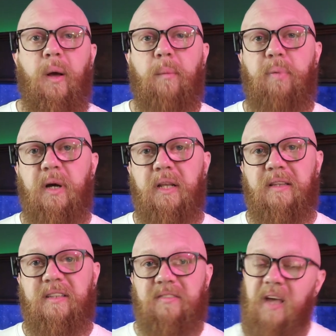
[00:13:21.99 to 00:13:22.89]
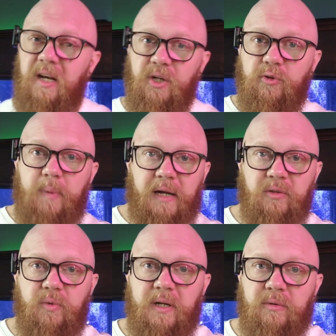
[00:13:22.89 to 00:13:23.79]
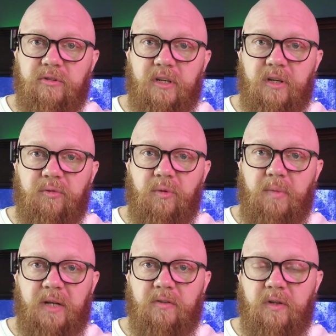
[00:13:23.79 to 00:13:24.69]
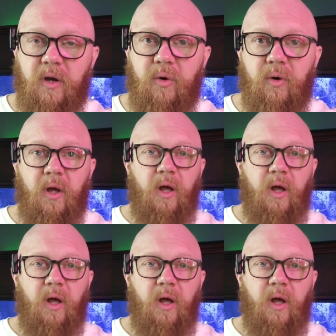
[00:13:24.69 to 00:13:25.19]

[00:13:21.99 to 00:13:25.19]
But this kind of goes back to what I was saying a few minutes ago